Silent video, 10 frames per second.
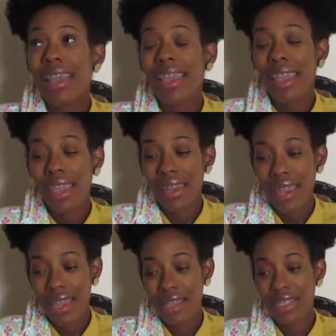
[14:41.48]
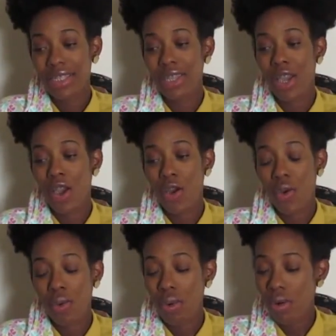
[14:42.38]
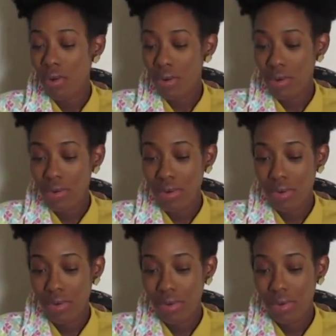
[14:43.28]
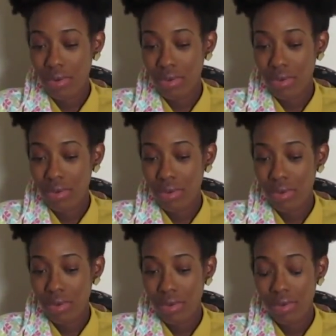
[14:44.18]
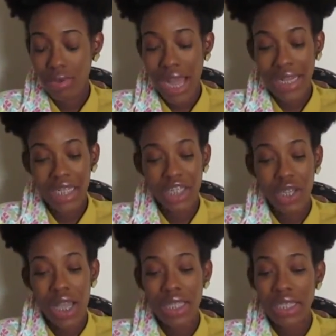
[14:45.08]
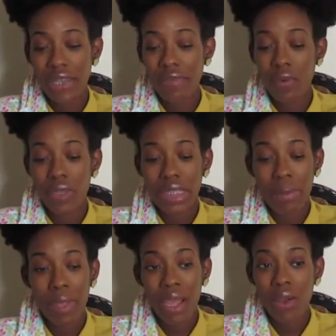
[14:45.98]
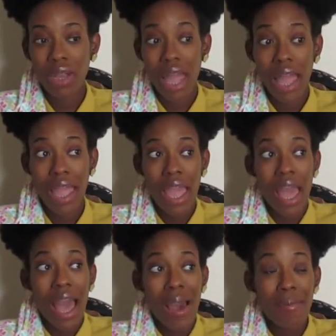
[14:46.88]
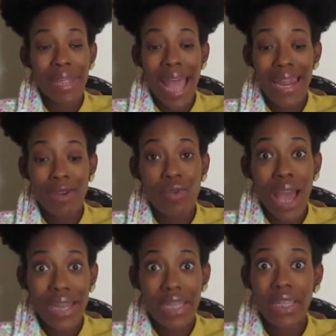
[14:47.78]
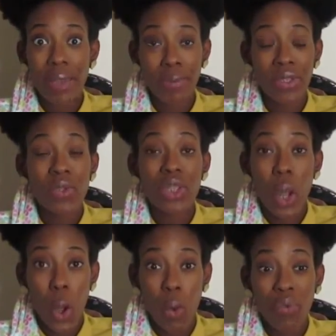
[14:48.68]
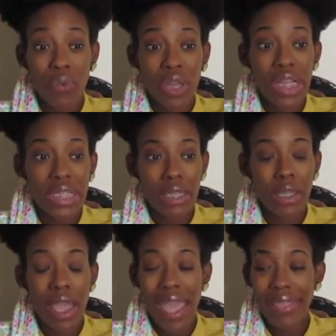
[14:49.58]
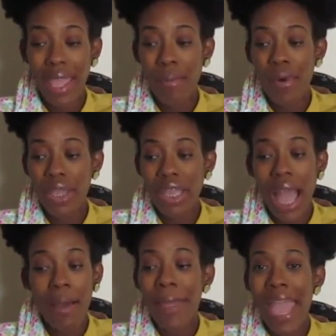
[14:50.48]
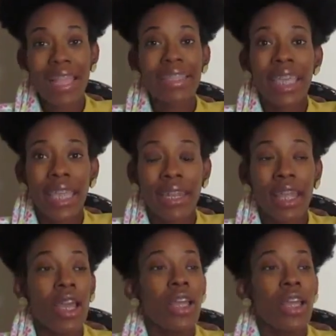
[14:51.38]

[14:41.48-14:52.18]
it is, ooh, I just tried to stay focused, I'm not gonna lie, but I knew I needed that Pitocin off, because at that point, I'm at 10.